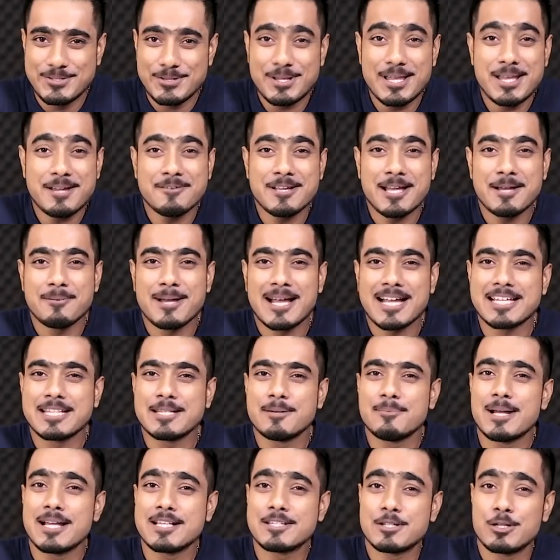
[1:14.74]
So here we are back in
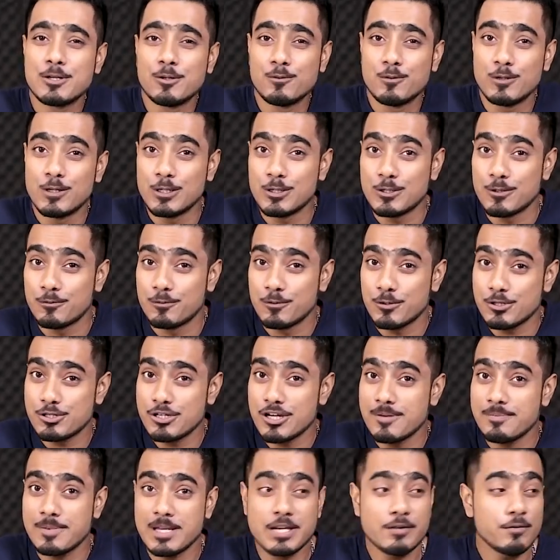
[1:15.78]
the magical world of
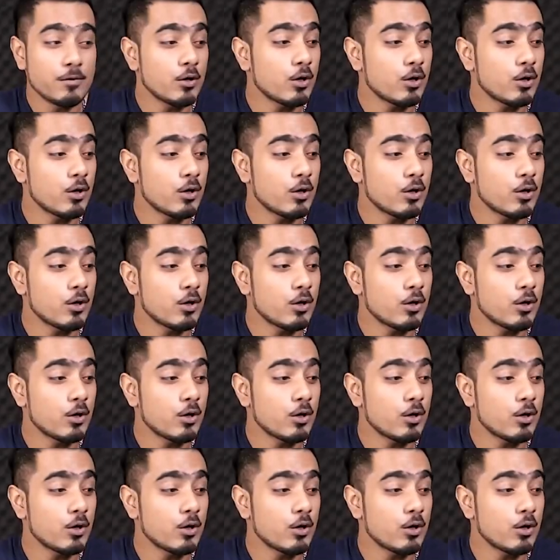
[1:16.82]
Photoshop, and if